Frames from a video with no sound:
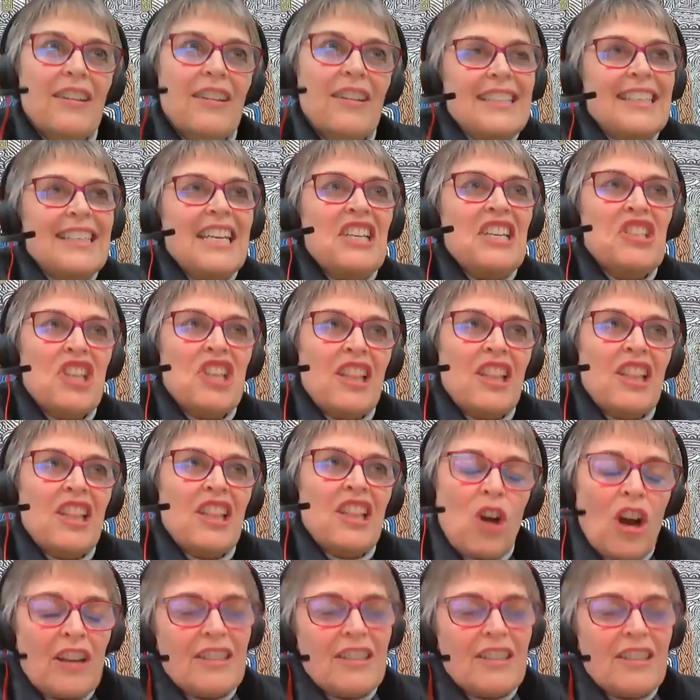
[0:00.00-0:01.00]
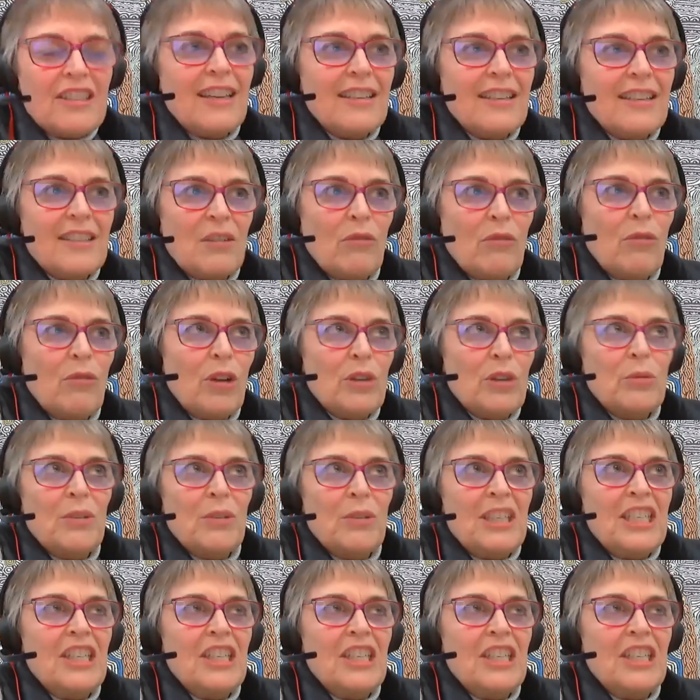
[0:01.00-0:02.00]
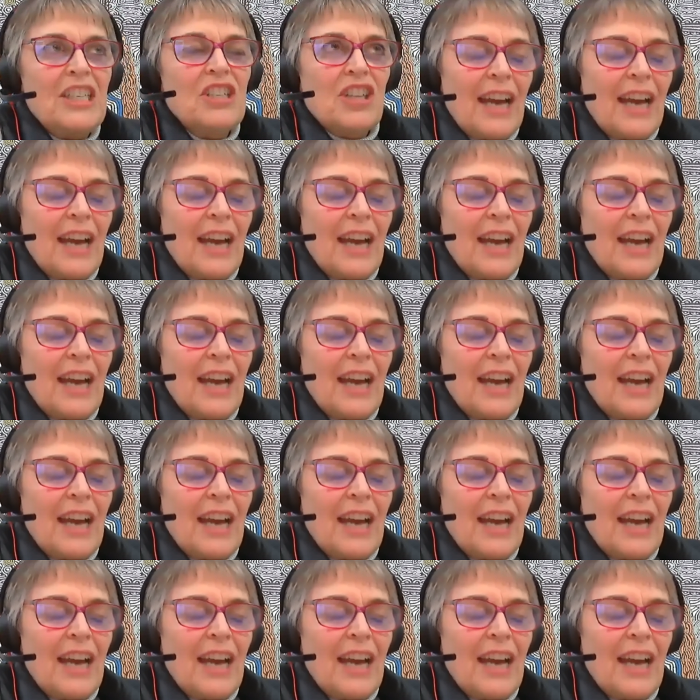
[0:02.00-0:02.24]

essentially the content of what we're teaching